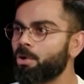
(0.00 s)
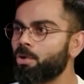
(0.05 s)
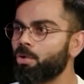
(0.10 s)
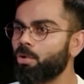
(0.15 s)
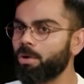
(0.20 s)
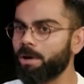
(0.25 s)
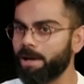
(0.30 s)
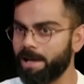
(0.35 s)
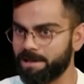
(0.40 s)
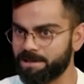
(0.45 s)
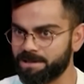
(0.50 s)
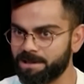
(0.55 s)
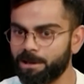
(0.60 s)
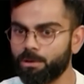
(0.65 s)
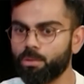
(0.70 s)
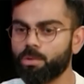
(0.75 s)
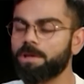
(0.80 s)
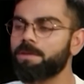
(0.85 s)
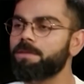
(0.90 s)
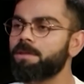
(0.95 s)
or actually
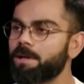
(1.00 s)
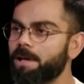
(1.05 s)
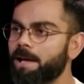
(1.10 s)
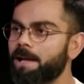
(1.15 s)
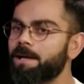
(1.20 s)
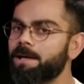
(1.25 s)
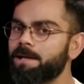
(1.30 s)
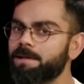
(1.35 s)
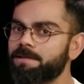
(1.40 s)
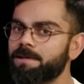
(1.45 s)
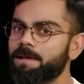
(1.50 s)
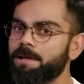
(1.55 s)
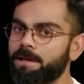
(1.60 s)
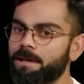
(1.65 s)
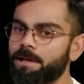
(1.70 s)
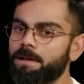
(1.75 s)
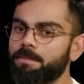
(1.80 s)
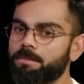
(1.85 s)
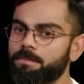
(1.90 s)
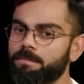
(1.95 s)
look at the reality saying,
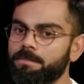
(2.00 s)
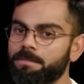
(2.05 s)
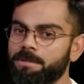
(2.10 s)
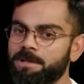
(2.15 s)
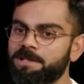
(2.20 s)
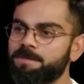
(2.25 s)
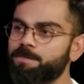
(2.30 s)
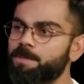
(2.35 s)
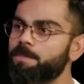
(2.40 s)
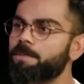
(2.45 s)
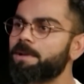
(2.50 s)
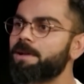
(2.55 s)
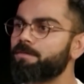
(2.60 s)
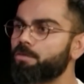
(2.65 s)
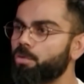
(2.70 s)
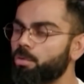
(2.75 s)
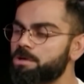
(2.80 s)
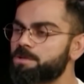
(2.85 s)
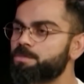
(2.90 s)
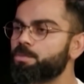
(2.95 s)
yeah, these people have
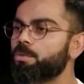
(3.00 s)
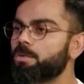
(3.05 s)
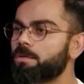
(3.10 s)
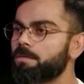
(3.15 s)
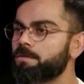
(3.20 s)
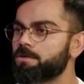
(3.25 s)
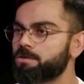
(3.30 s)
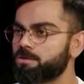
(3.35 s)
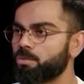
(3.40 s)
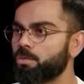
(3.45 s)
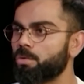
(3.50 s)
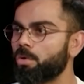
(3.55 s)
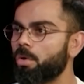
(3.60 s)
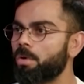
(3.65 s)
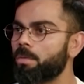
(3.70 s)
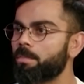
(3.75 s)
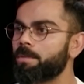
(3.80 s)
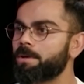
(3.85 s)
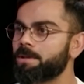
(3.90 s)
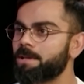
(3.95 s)
not spoken for so
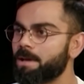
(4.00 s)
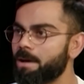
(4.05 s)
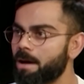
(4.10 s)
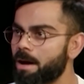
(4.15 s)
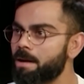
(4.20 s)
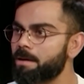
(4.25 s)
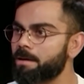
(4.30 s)
long, but they are